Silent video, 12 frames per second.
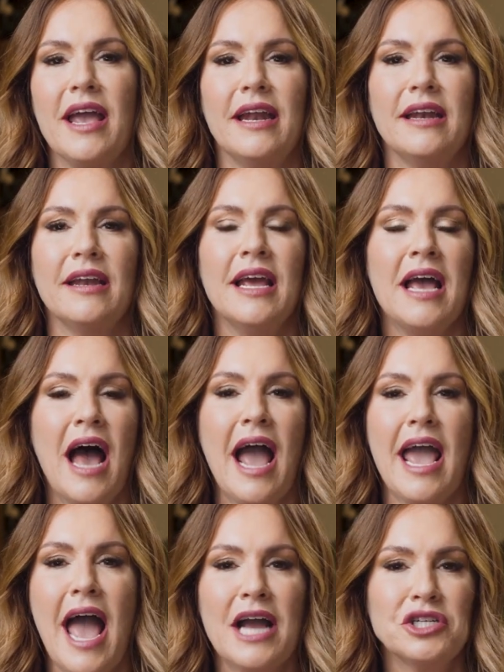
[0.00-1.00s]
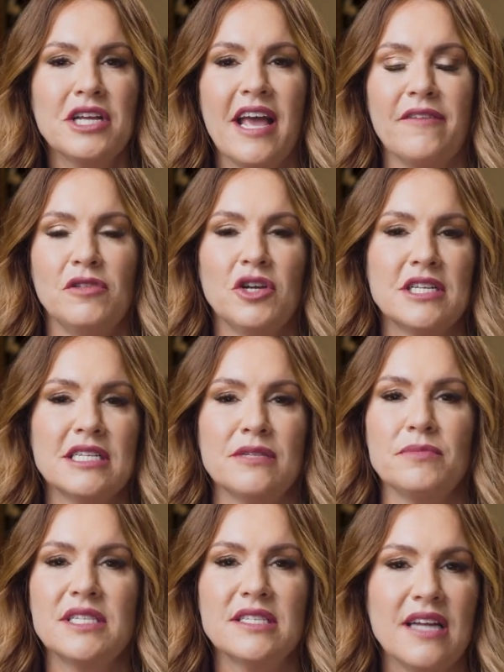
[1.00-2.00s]
And I actually have looked at
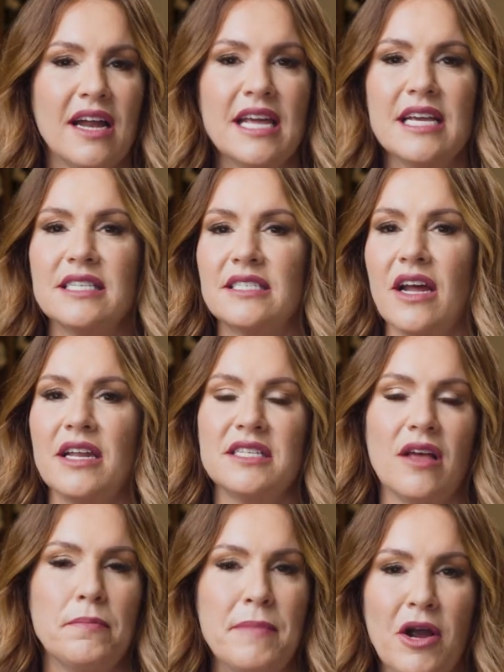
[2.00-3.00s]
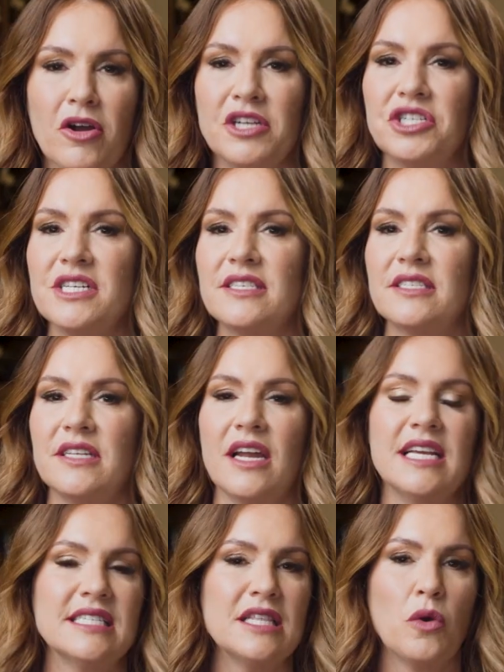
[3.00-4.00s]
some studies on marriages,
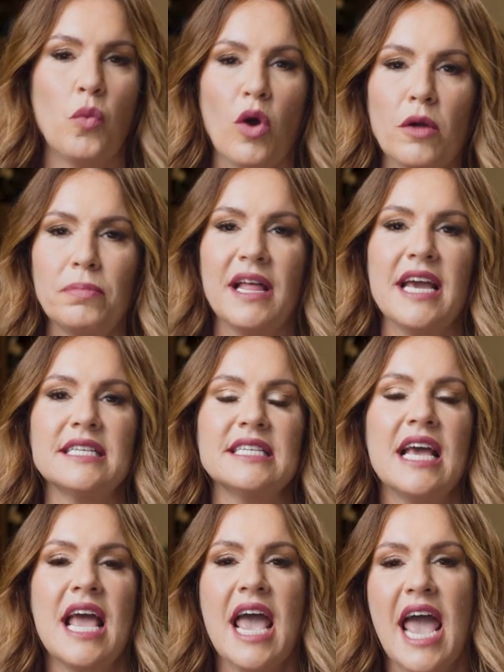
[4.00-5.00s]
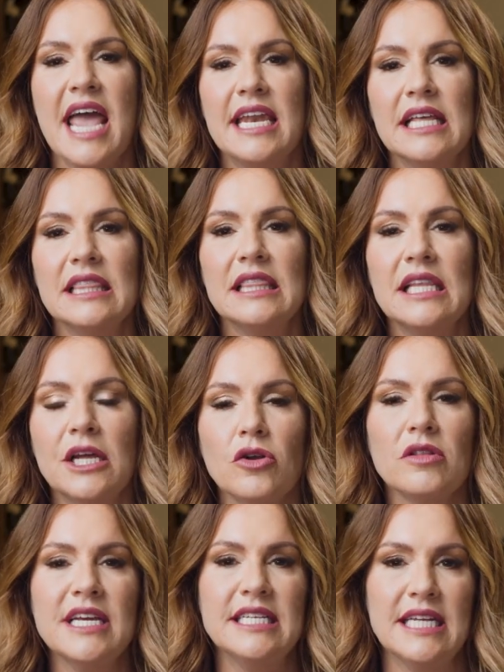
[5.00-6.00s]
studies in the workplace, and it
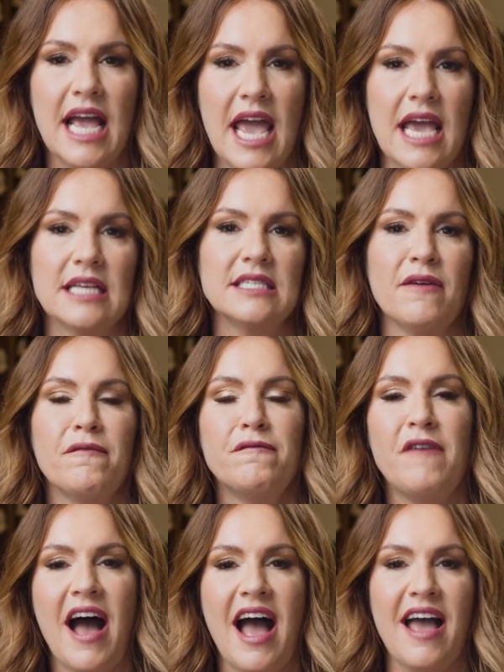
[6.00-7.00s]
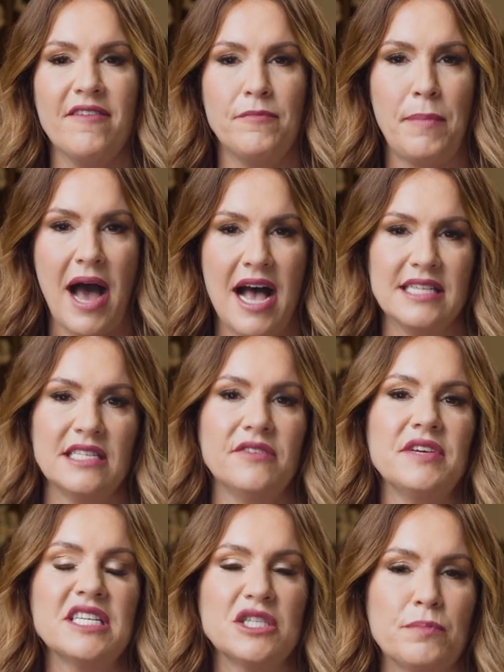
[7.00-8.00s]
literally takes 5
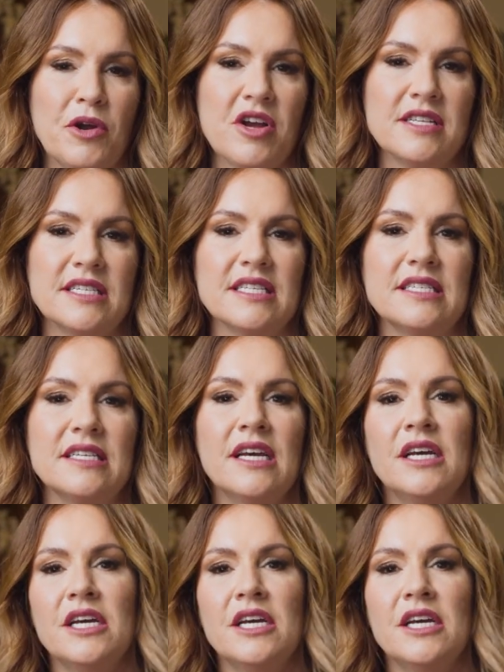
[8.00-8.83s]
positive experiences